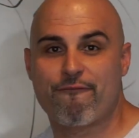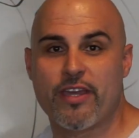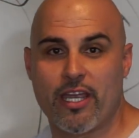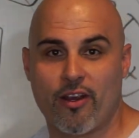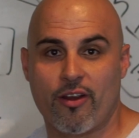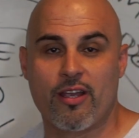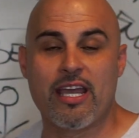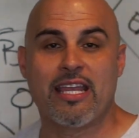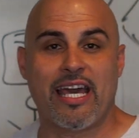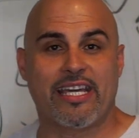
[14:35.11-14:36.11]
fear
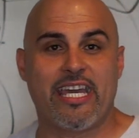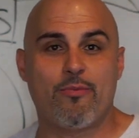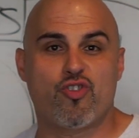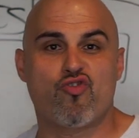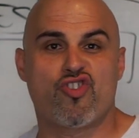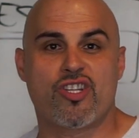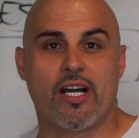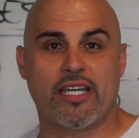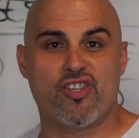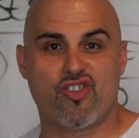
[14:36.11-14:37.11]
that keeps you
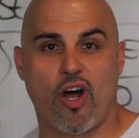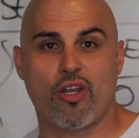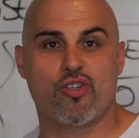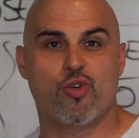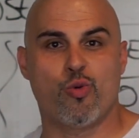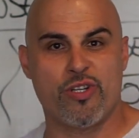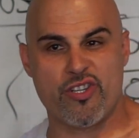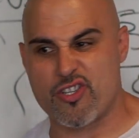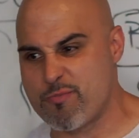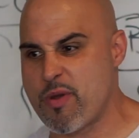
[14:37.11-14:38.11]
stuck in solitude and
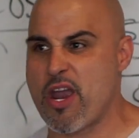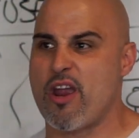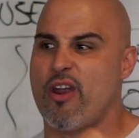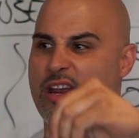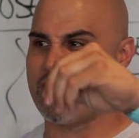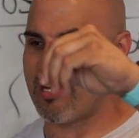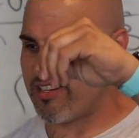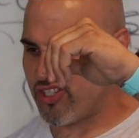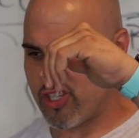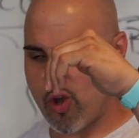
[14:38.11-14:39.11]
despair
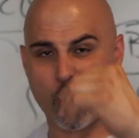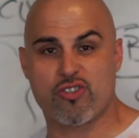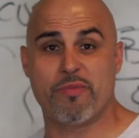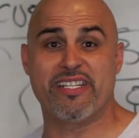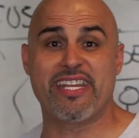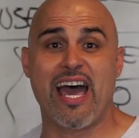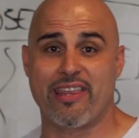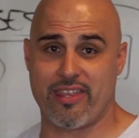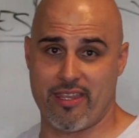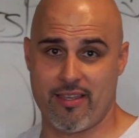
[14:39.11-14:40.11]
and just ultimate death.